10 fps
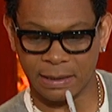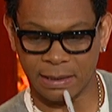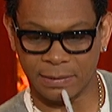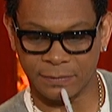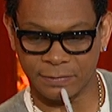
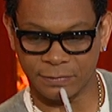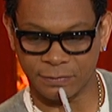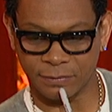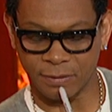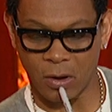Uh, this
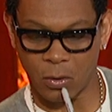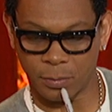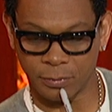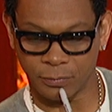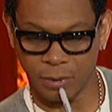is an
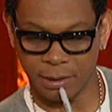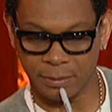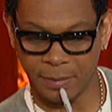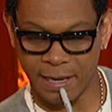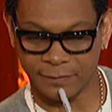Auburn
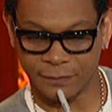running back.